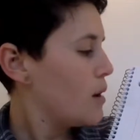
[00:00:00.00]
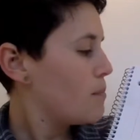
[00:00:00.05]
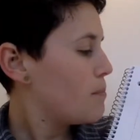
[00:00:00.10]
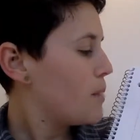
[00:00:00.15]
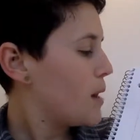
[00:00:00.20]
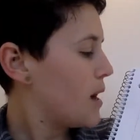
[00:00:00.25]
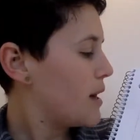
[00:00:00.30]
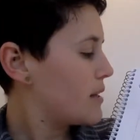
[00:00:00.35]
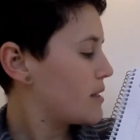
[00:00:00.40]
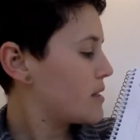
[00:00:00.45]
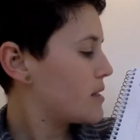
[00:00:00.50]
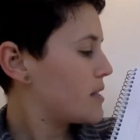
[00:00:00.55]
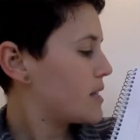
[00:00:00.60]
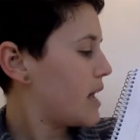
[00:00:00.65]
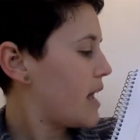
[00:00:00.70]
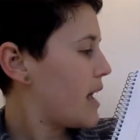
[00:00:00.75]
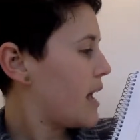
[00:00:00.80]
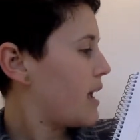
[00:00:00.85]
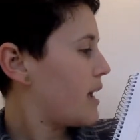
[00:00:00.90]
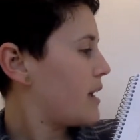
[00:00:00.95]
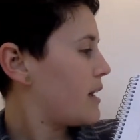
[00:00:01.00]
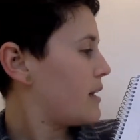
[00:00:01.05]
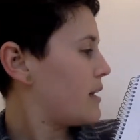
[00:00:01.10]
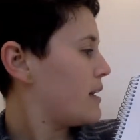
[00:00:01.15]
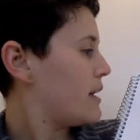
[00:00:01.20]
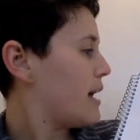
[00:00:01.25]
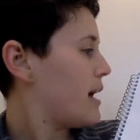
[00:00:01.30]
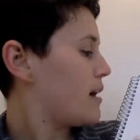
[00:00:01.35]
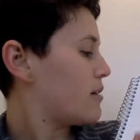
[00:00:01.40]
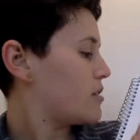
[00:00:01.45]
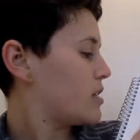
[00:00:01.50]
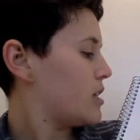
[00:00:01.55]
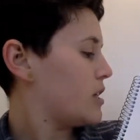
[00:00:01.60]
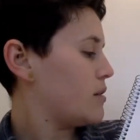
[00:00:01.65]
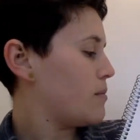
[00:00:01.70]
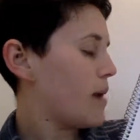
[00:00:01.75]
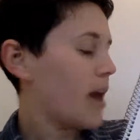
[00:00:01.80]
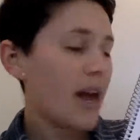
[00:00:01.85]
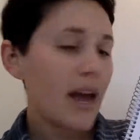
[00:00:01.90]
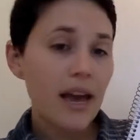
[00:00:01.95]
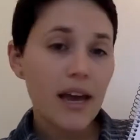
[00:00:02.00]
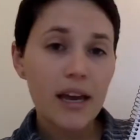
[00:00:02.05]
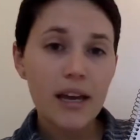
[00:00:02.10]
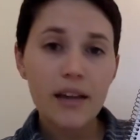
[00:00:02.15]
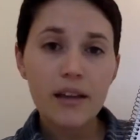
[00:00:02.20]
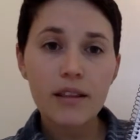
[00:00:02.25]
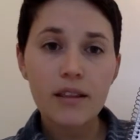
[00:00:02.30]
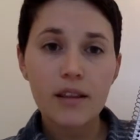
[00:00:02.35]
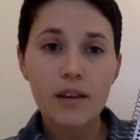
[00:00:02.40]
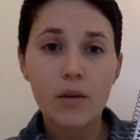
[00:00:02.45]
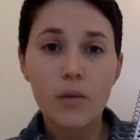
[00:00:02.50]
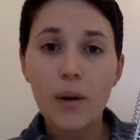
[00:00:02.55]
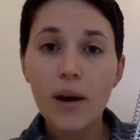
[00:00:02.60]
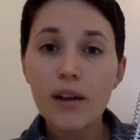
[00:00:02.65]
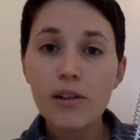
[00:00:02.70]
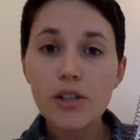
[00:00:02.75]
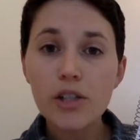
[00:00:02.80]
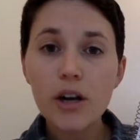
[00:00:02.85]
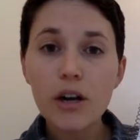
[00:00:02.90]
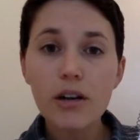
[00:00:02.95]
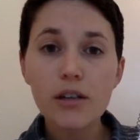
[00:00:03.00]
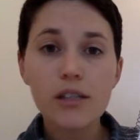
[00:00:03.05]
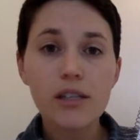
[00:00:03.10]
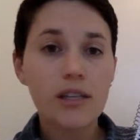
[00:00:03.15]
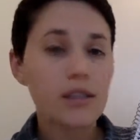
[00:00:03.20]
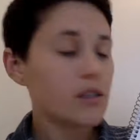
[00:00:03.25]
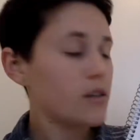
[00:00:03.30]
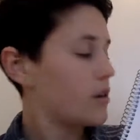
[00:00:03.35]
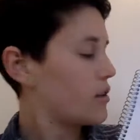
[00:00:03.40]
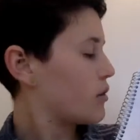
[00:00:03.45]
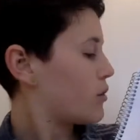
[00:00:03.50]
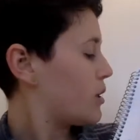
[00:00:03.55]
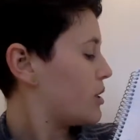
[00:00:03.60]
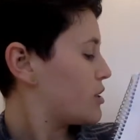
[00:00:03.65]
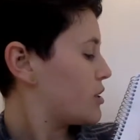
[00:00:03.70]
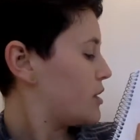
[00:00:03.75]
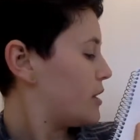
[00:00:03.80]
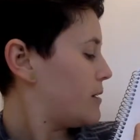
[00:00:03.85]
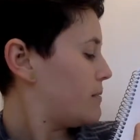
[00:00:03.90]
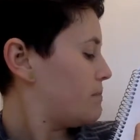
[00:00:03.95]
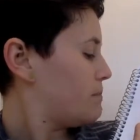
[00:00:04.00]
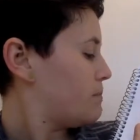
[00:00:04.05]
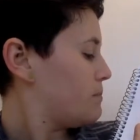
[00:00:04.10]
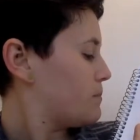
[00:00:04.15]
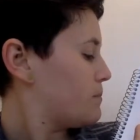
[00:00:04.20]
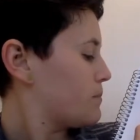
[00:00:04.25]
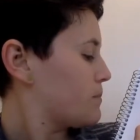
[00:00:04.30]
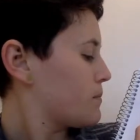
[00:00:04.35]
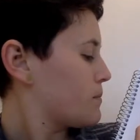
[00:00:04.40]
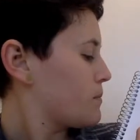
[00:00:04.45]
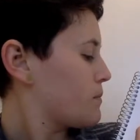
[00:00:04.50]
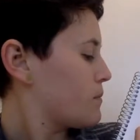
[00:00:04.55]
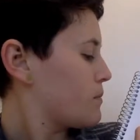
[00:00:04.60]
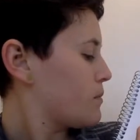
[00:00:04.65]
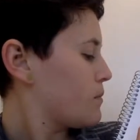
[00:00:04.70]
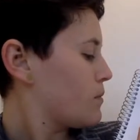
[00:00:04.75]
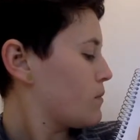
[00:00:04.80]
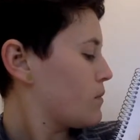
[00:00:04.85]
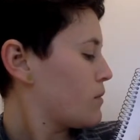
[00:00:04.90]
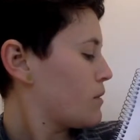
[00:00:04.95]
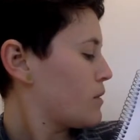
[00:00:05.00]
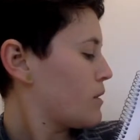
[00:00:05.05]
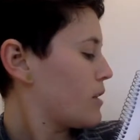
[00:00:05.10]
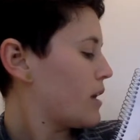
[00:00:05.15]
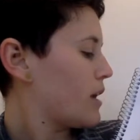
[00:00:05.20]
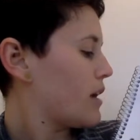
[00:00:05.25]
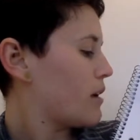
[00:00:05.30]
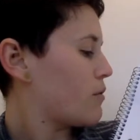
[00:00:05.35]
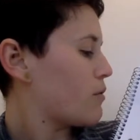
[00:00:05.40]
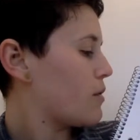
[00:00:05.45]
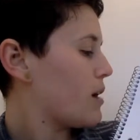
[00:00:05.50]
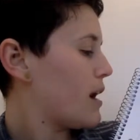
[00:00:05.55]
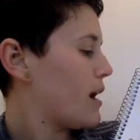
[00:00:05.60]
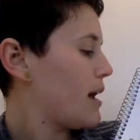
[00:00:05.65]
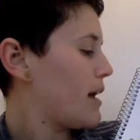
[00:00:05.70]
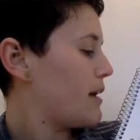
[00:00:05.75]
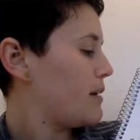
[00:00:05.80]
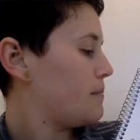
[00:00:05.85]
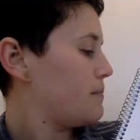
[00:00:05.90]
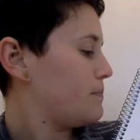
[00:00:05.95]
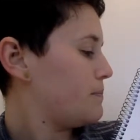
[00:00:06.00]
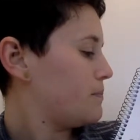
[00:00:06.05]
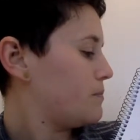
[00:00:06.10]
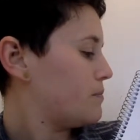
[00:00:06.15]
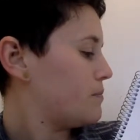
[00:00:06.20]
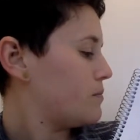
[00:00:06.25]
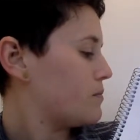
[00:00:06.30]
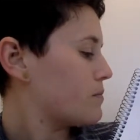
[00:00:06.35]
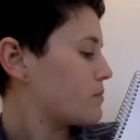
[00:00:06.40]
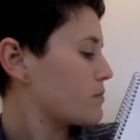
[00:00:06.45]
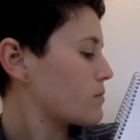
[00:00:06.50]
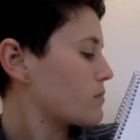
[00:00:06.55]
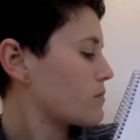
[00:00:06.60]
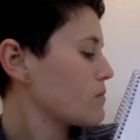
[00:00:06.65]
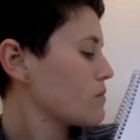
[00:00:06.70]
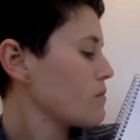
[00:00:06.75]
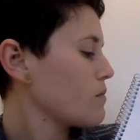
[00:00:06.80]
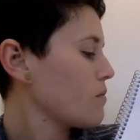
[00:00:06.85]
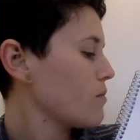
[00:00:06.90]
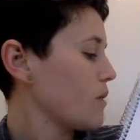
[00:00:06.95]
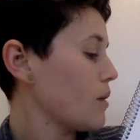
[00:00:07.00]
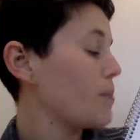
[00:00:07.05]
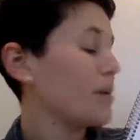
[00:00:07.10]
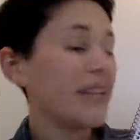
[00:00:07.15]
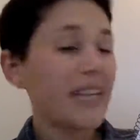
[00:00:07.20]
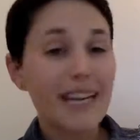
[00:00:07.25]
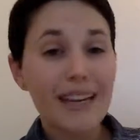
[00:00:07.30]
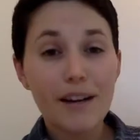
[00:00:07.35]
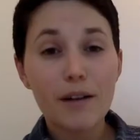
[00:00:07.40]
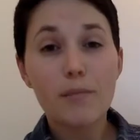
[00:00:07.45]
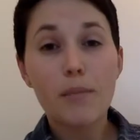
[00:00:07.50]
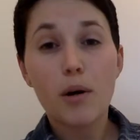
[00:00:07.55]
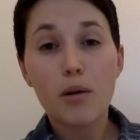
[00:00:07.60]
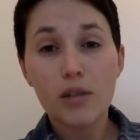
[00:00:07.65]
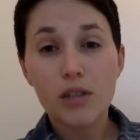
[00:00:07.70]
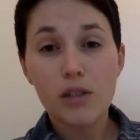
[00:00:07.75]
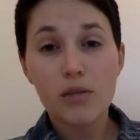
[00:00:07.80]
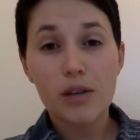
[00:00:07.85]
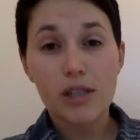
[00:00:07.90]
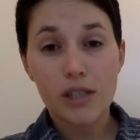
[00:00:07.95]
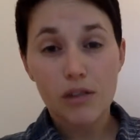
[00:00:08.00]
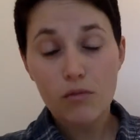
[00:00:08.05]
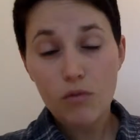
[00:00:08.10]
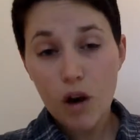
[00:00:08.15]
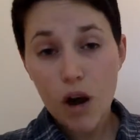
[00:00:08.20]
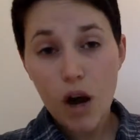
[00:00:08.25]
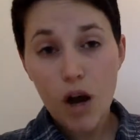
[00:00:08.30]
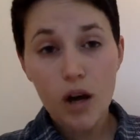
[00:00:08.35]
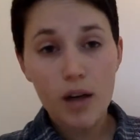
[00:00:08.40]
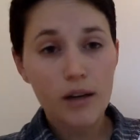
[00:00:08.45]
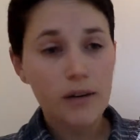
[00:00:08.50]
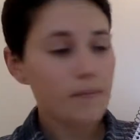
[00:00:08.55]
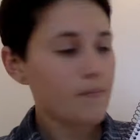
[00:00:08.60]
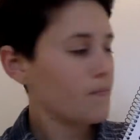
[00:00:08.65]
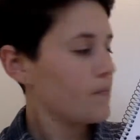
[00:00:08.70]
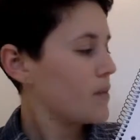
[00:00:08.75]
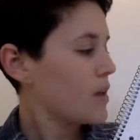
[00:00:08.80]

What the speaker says: But say now Team A, the Whale Sharks, gets another question. They get it right, but they get a bonus question wrong.